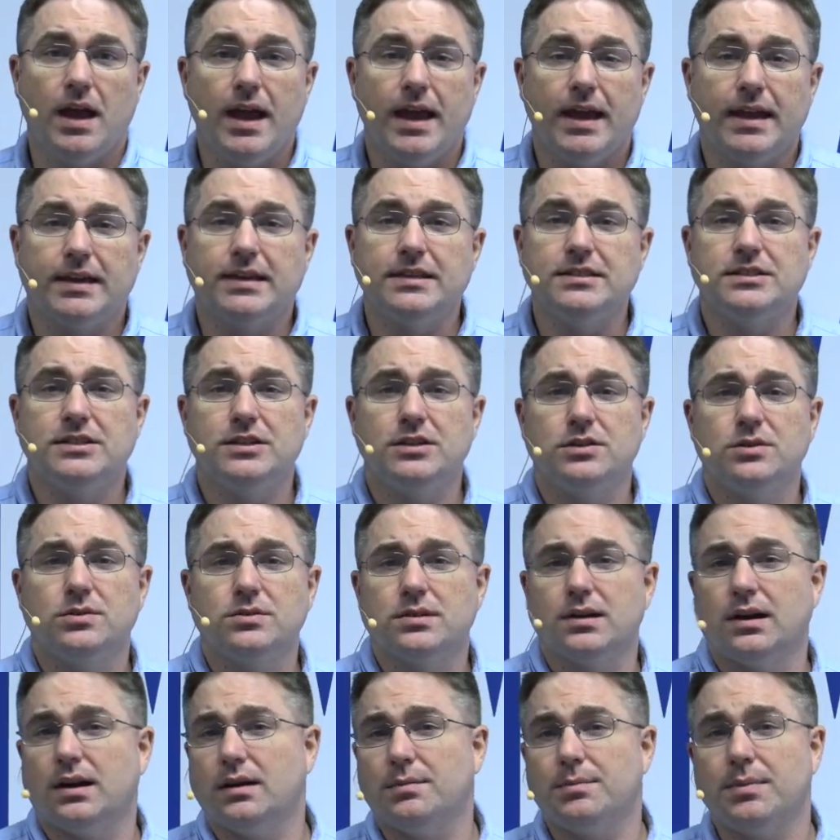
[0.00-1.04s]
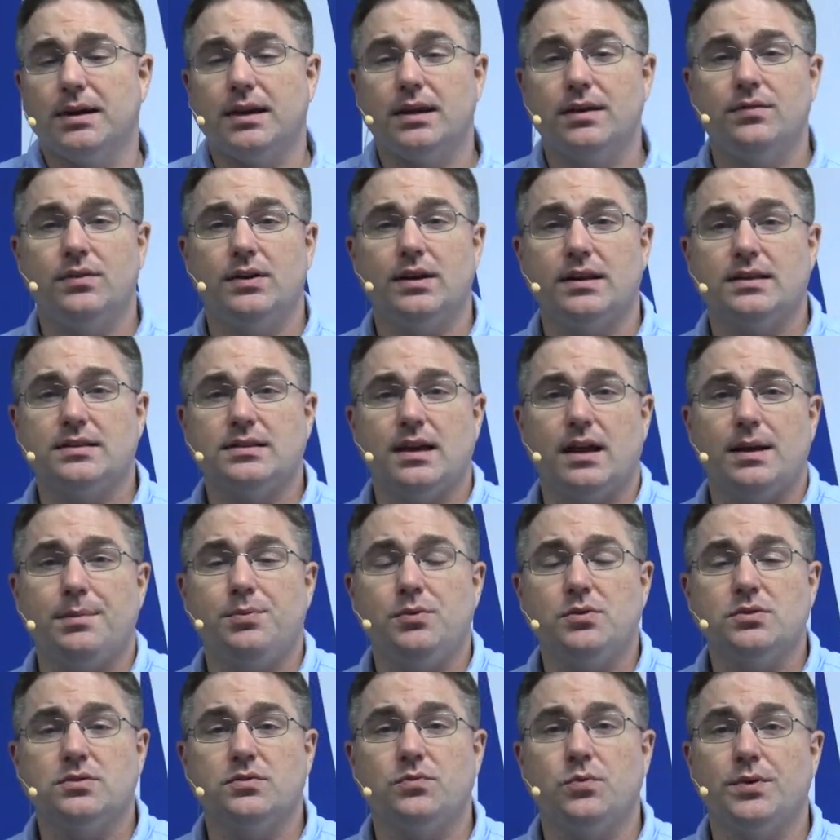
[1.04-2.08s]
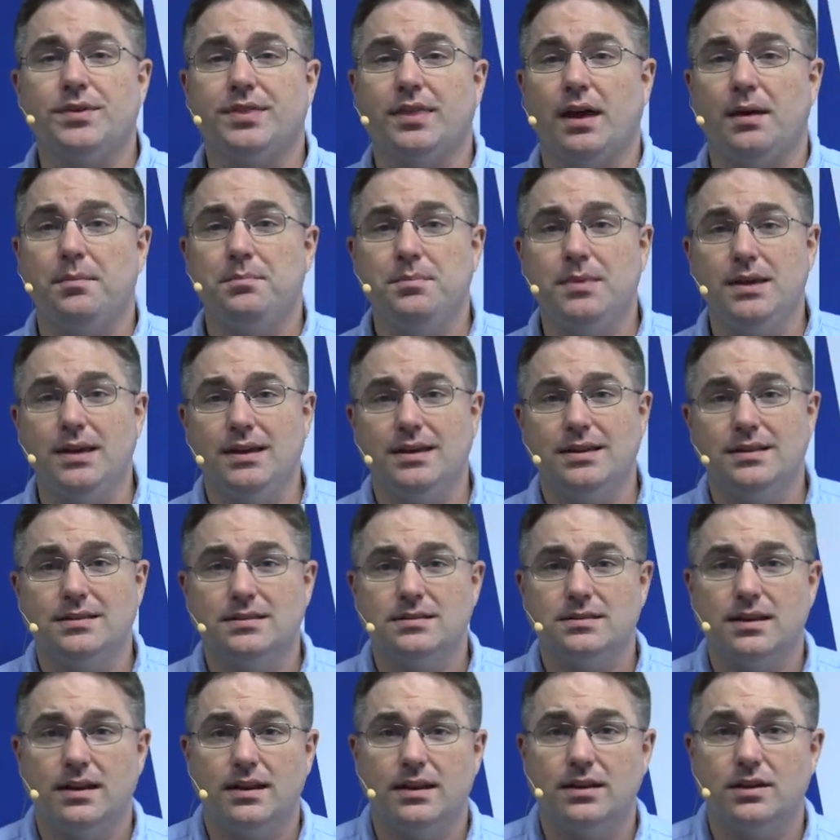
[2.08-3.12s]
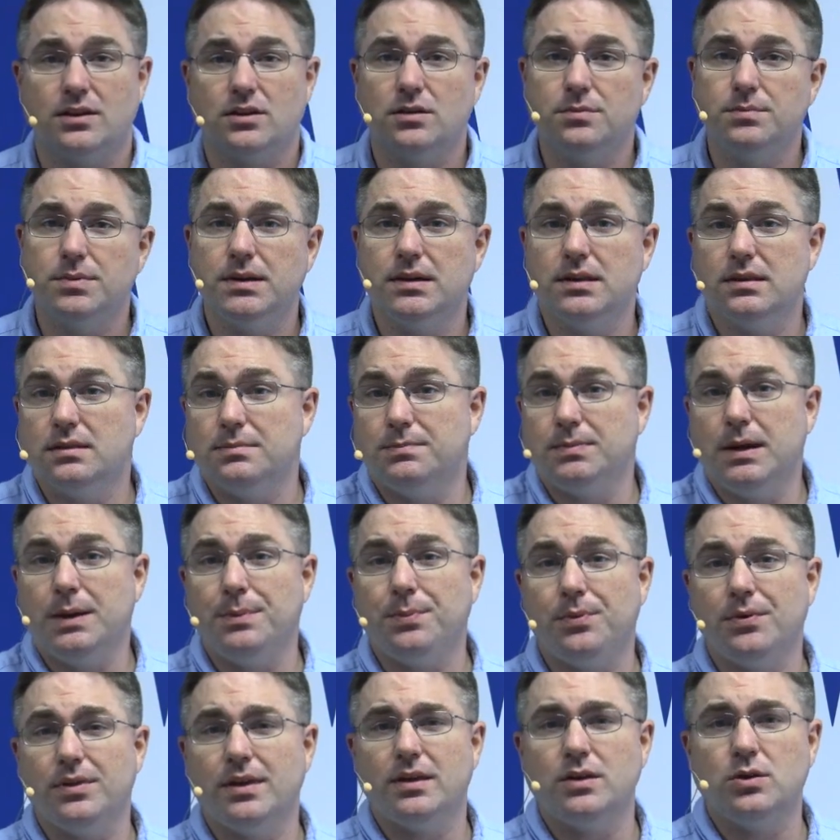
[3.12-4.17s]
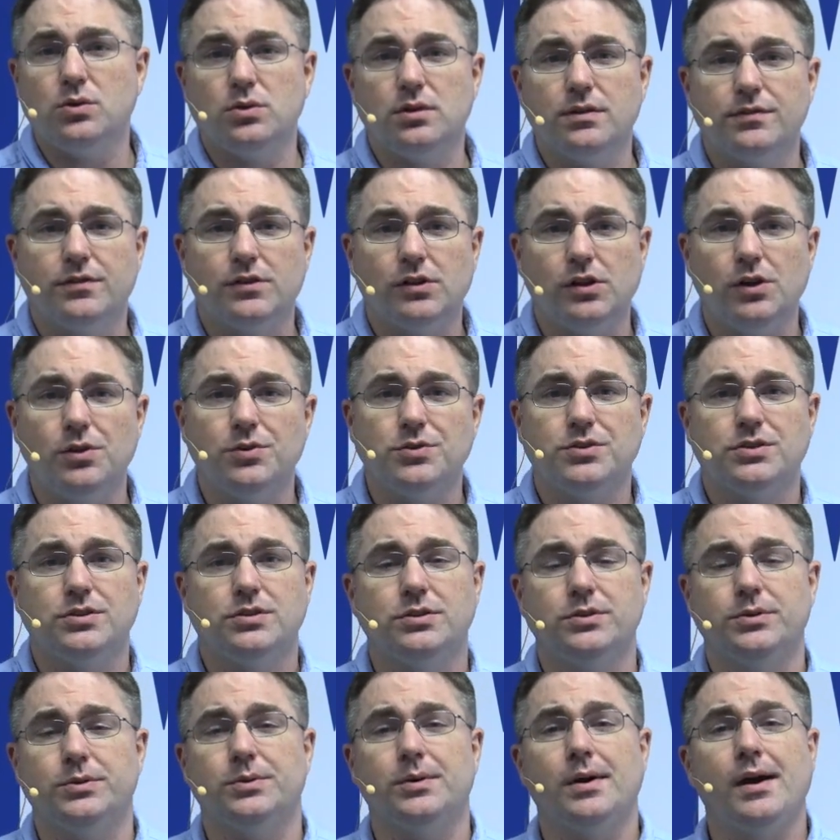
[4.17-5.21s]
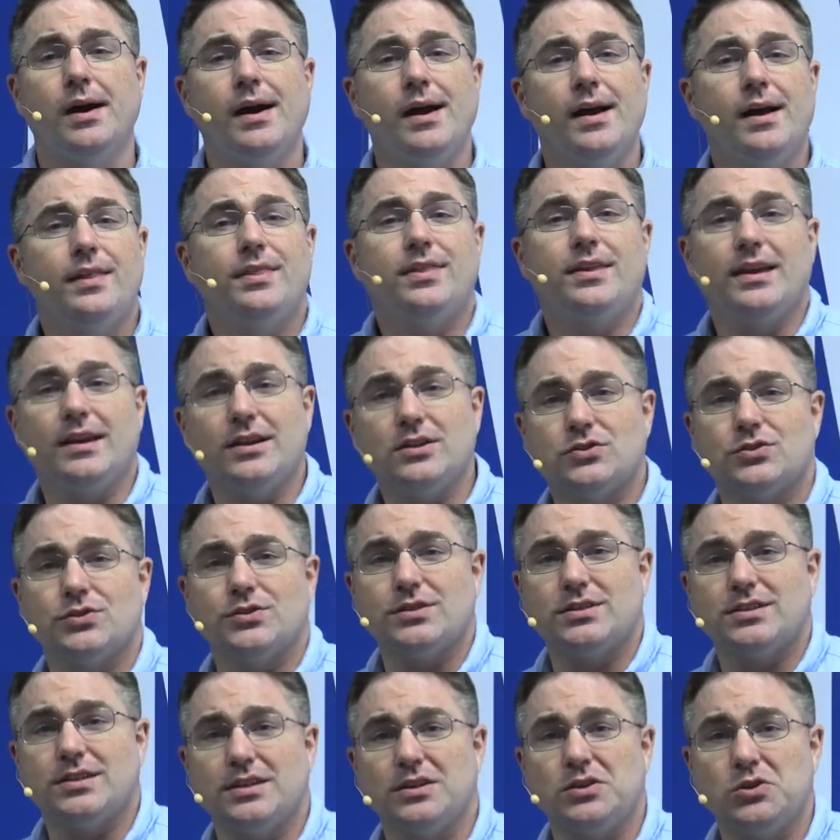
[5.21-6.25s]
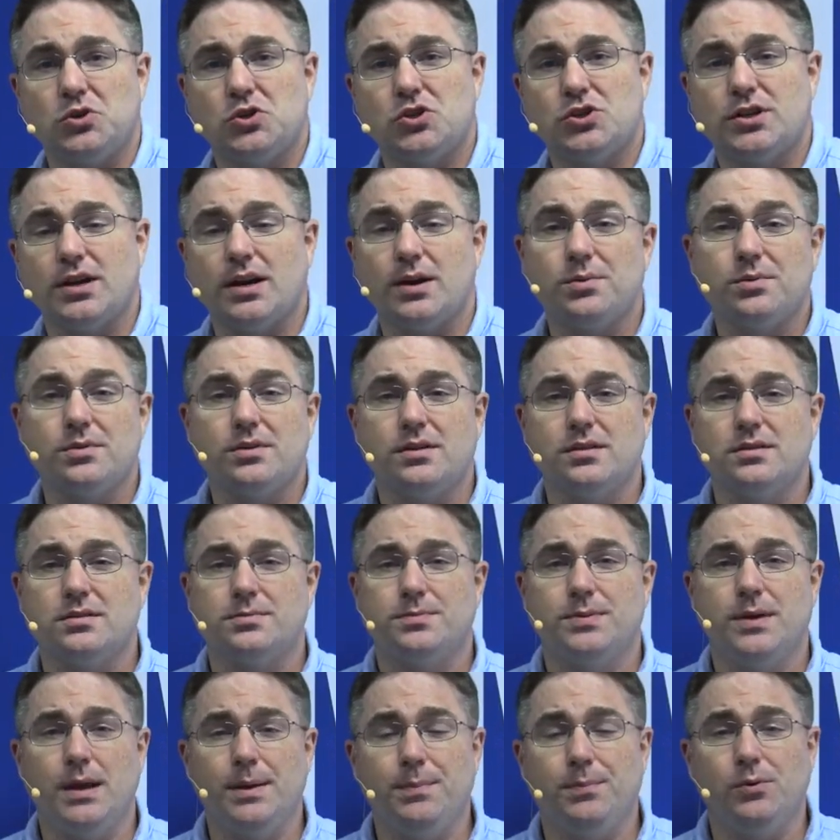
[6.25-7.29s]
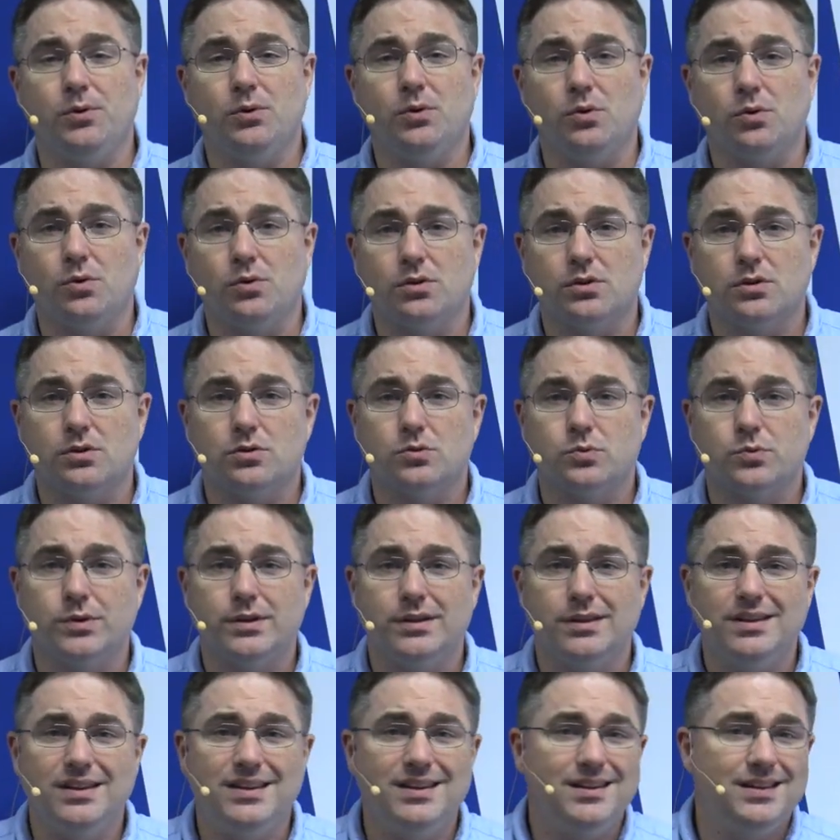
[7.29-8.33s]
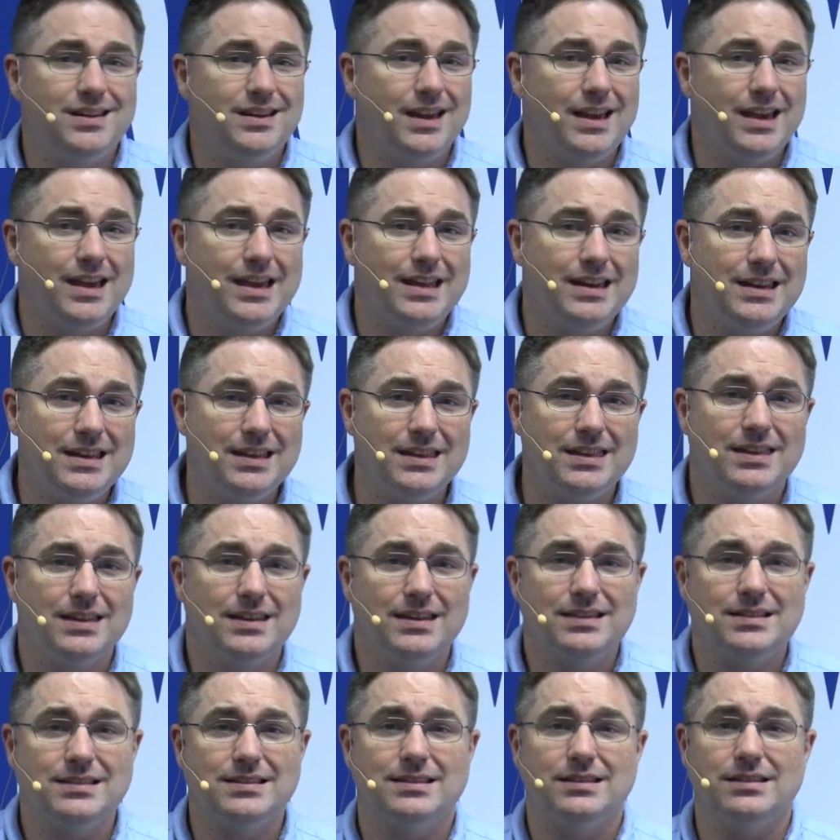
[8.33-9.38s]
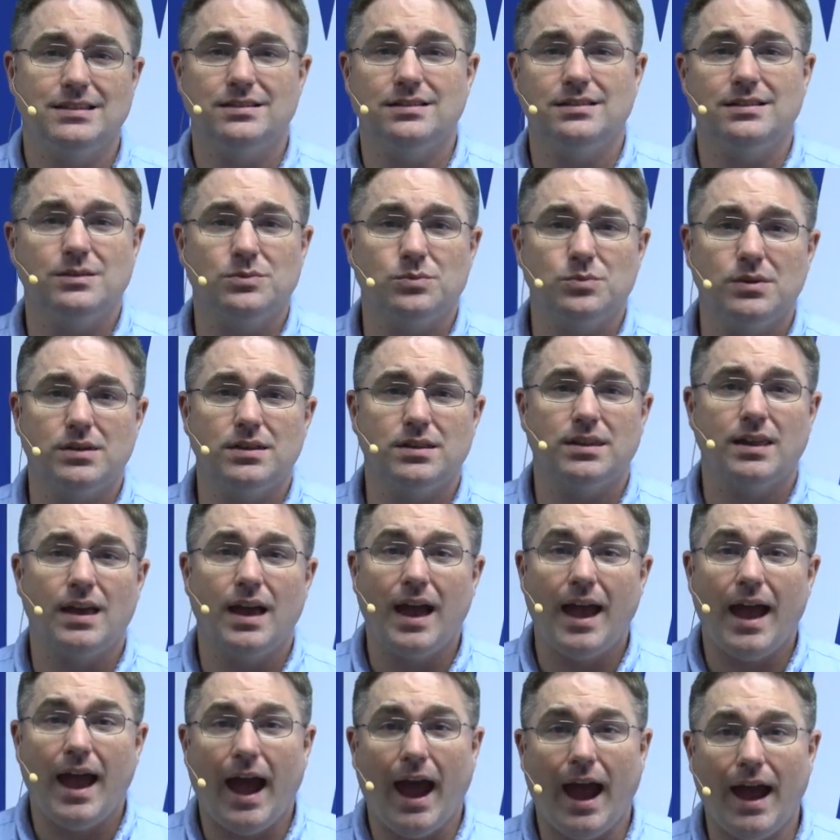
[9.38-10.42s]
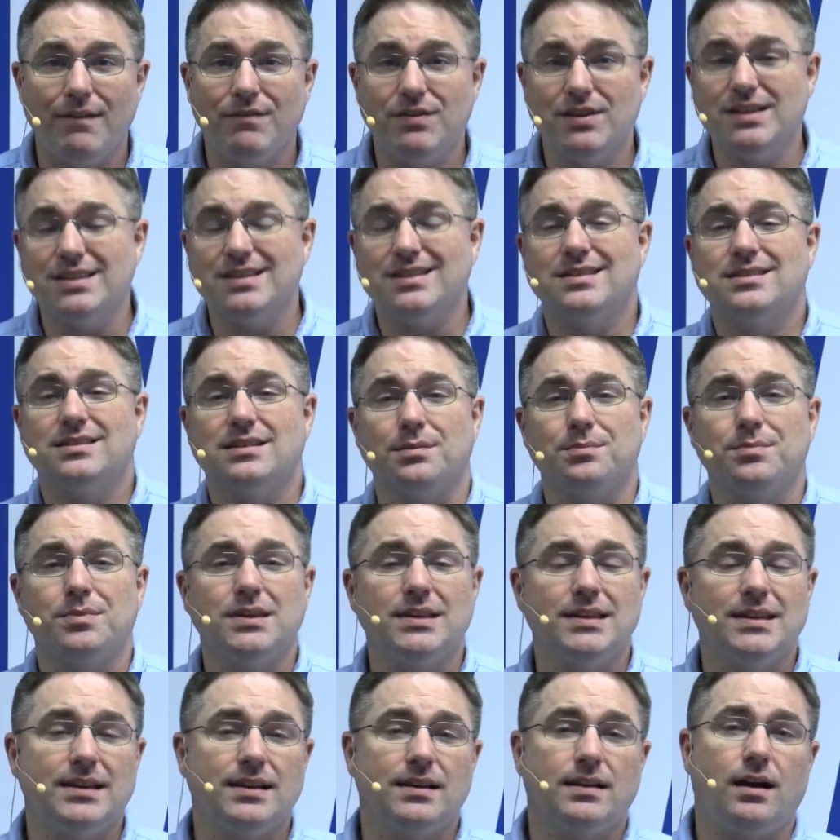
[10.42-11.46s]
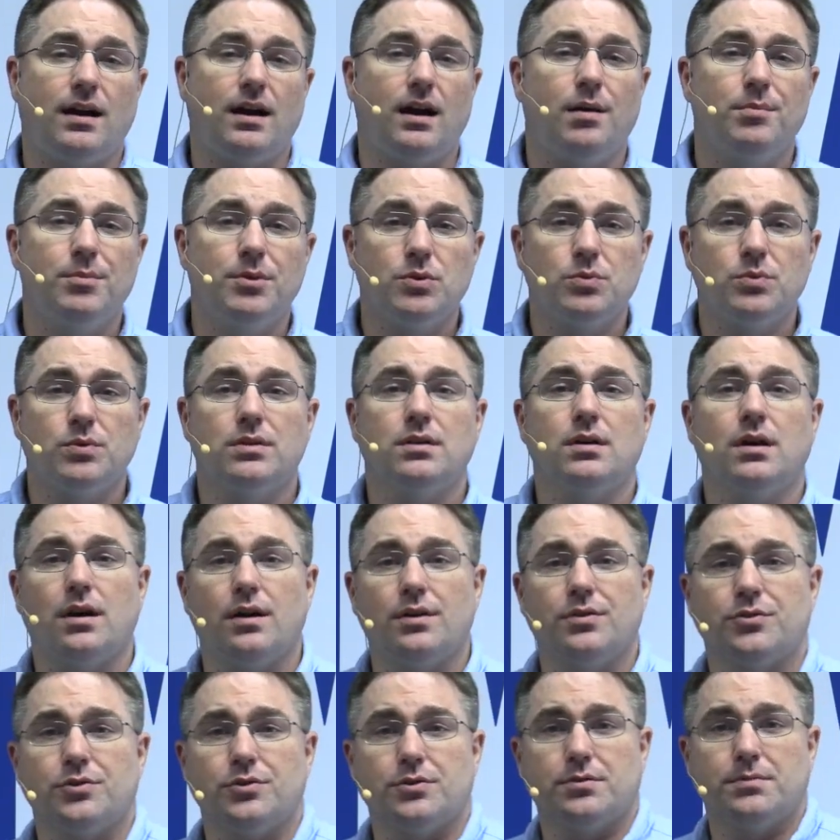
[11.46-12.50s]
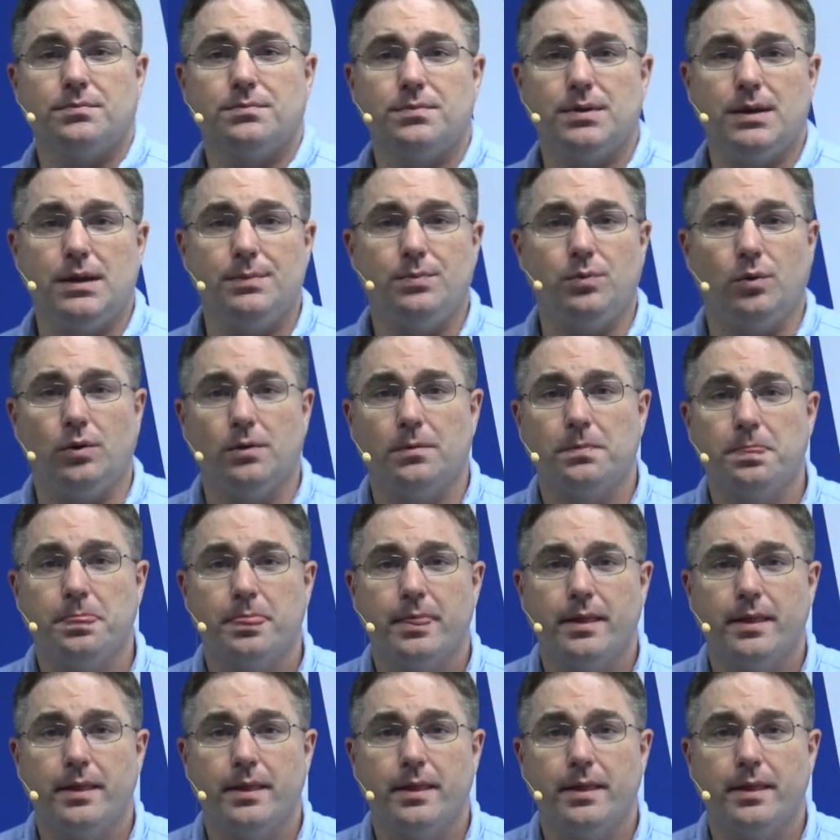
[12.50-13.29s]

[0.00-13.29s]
It continues on by giving examples of what that means, and it could be the people that you live close to, the interests that you share with other people, or really anything dealing with having something in common with other people.